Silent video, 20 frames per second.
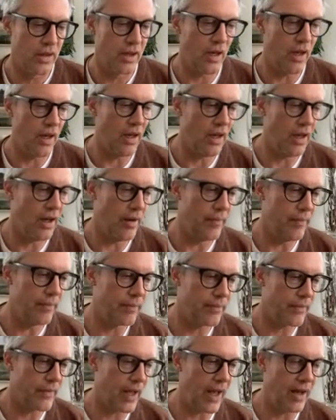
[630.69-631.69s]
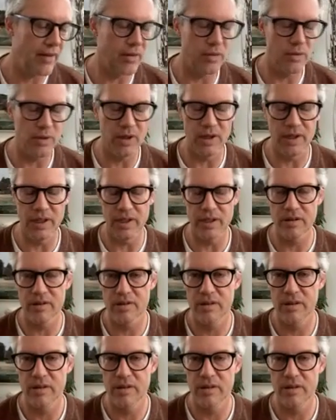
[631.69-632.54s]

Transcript: haven't really